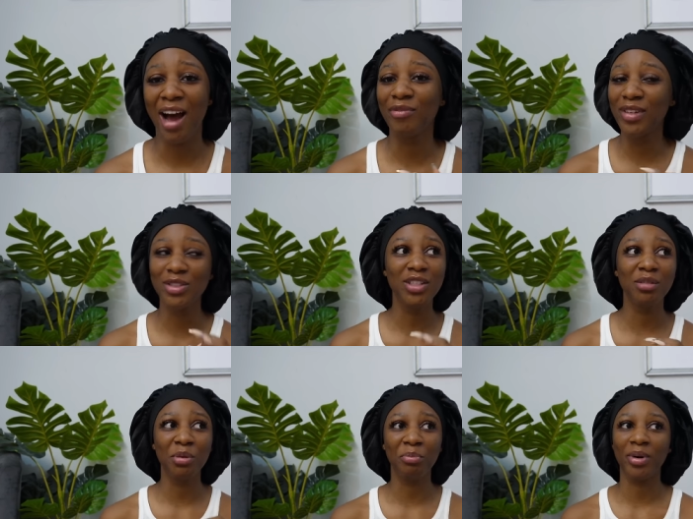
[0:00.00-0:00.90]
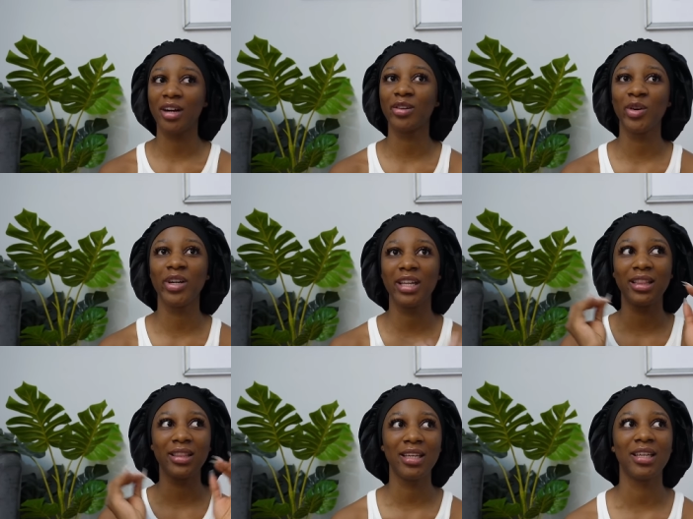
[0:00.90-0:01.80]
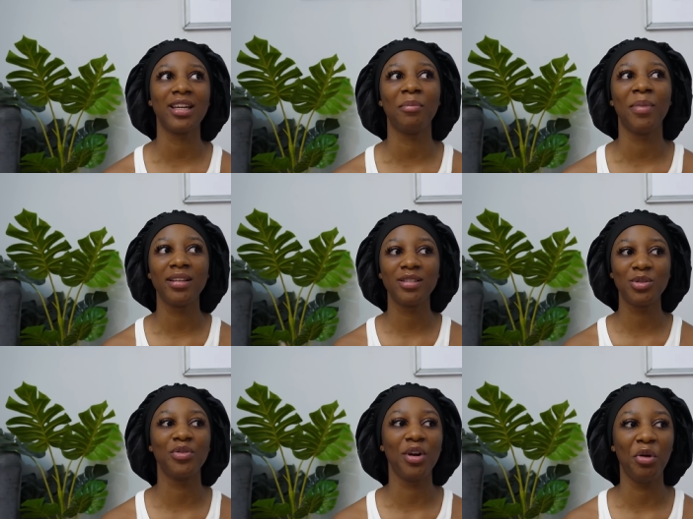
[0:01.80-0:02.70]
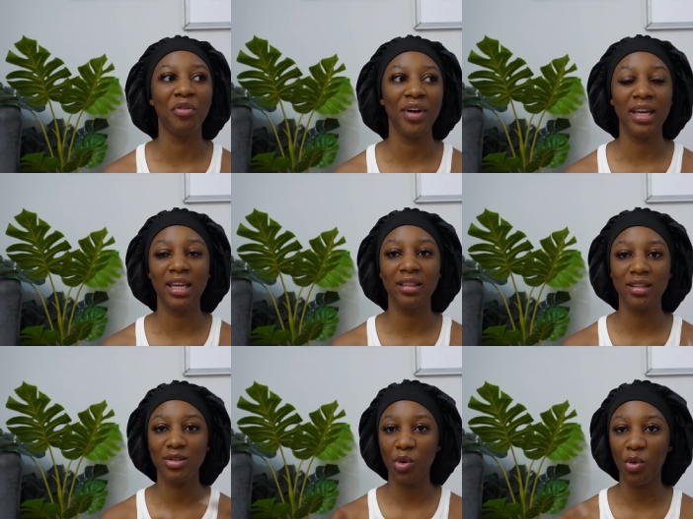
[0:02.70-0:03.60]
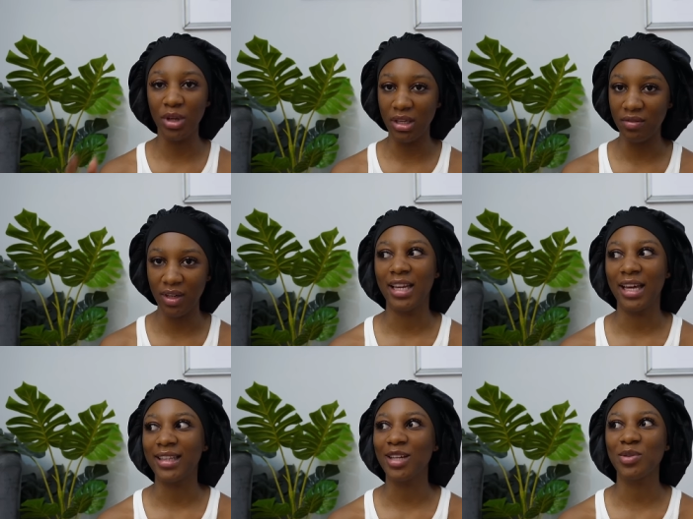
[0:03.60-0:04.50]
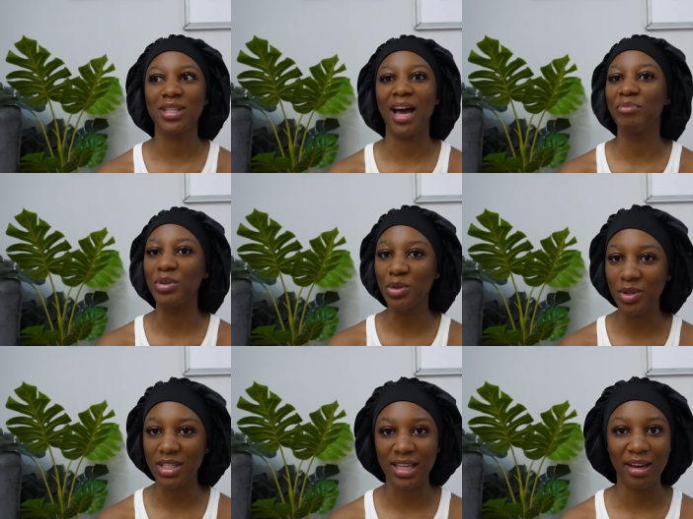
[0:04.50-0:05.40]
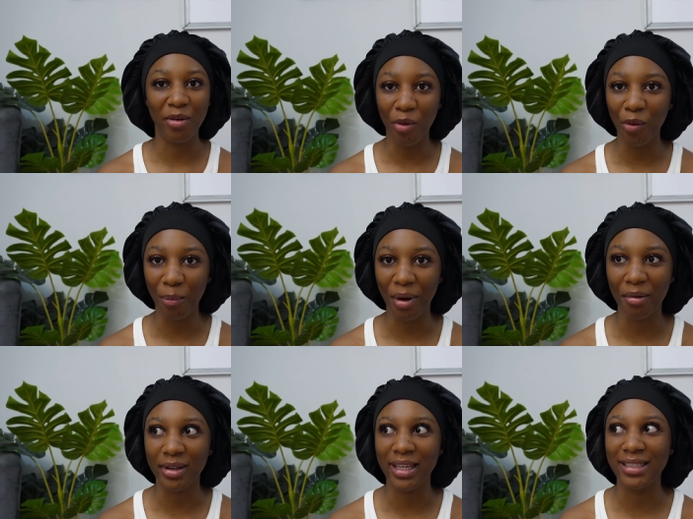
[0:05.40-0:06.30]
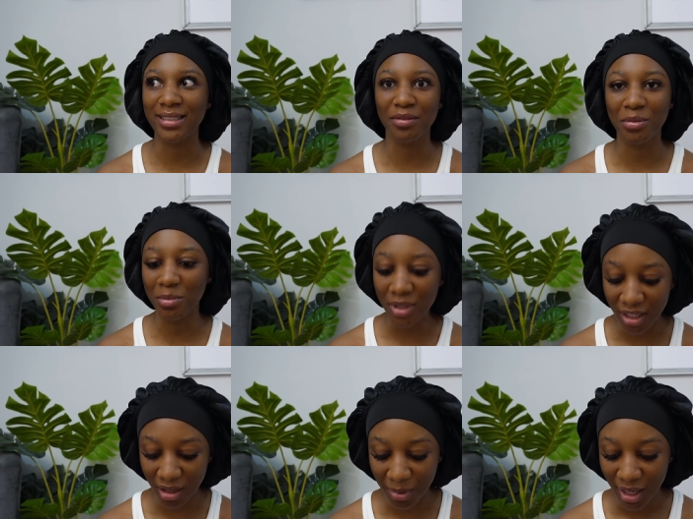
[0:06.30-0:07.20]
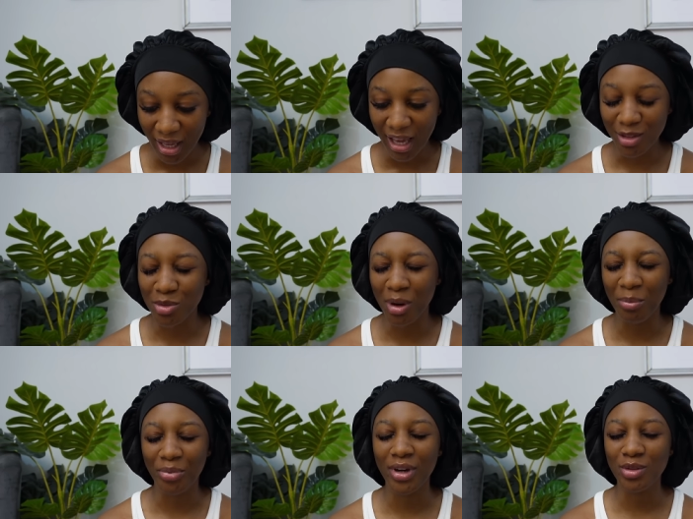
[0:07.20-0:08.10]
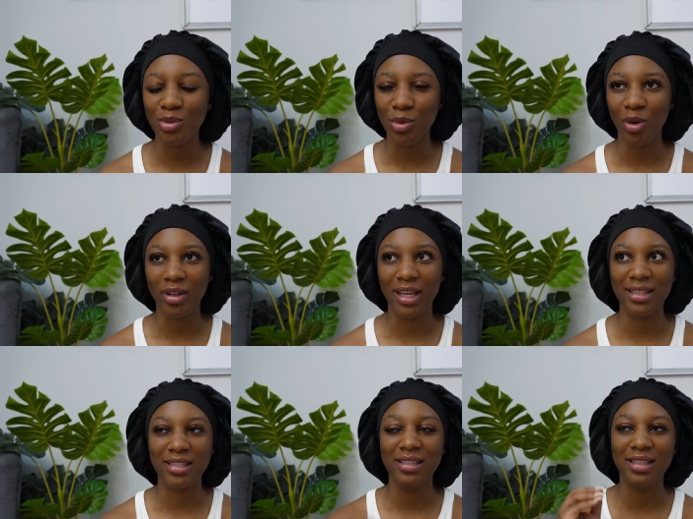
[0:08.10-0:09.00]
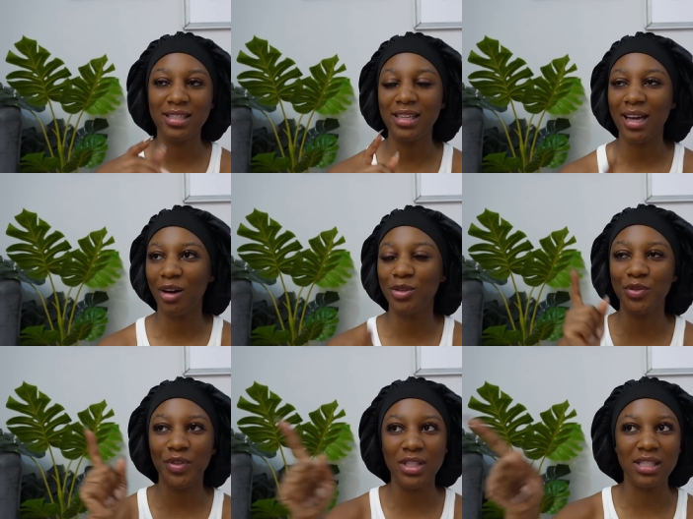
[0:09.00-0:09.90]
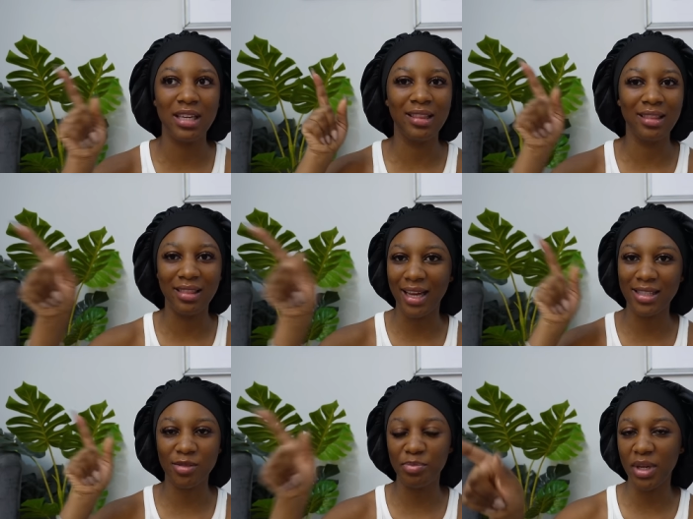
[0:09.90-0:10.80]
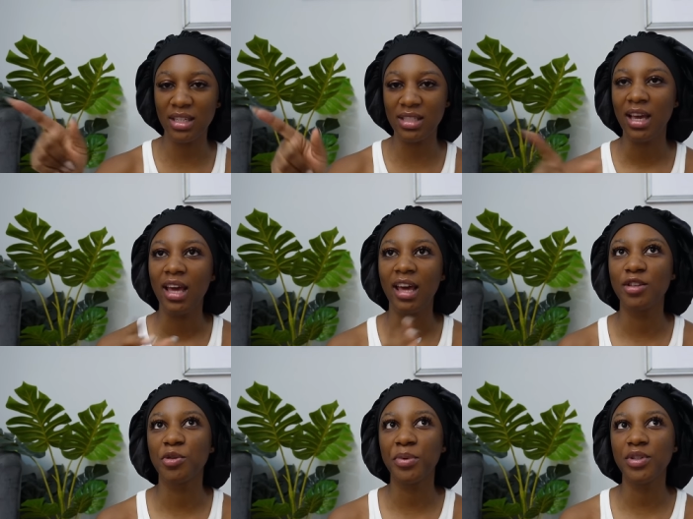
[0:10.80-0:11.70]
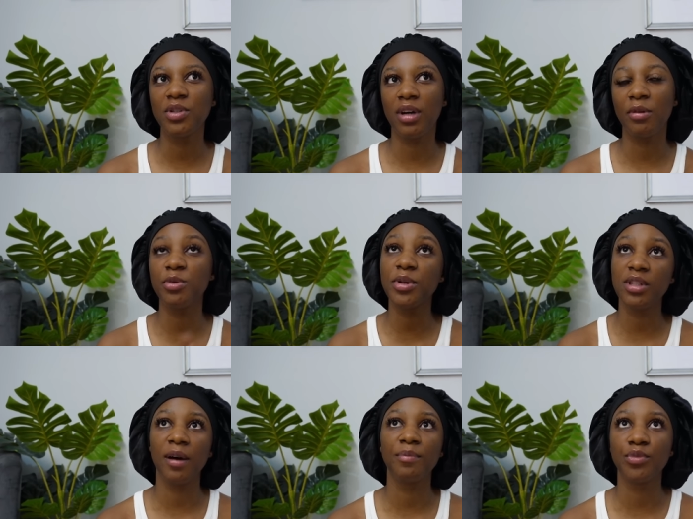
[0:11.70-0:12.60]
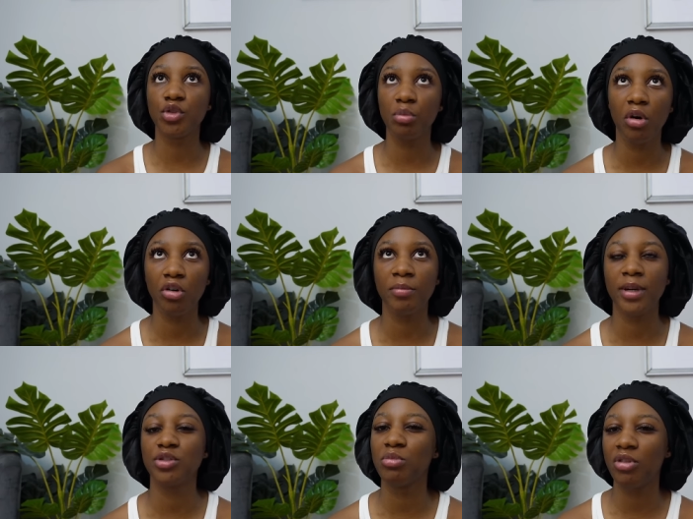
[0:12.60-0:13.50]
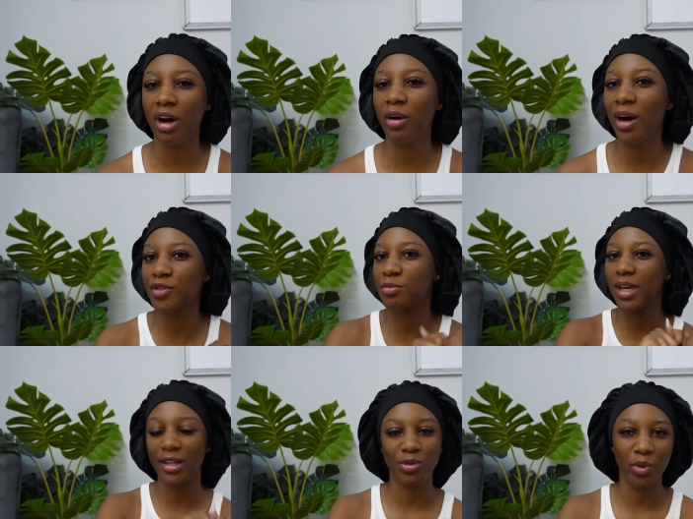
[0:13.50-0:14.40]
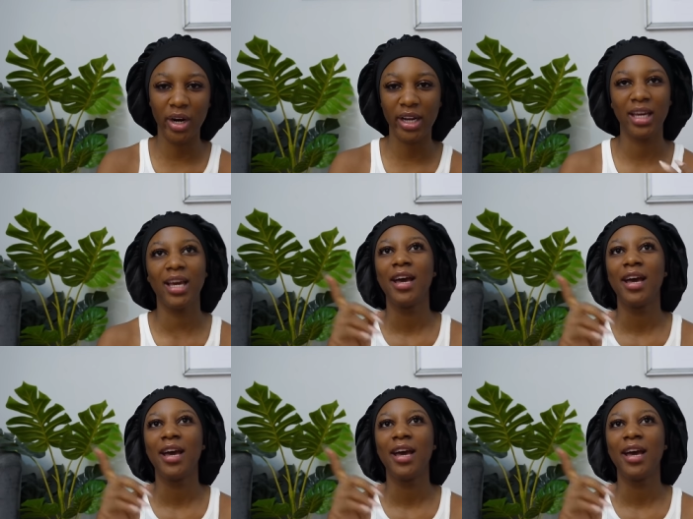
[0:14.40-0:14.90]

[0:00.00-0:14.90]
I've literally been paranoid and thinking about it over and over again this whole evening. Like, that's what I've been doing since I got home around like 7 p.m. And so I'm praying to God that this couch fits in that space. It's supposed to, I was supposed to come tomorrow, but tomorrow I'll have to be at work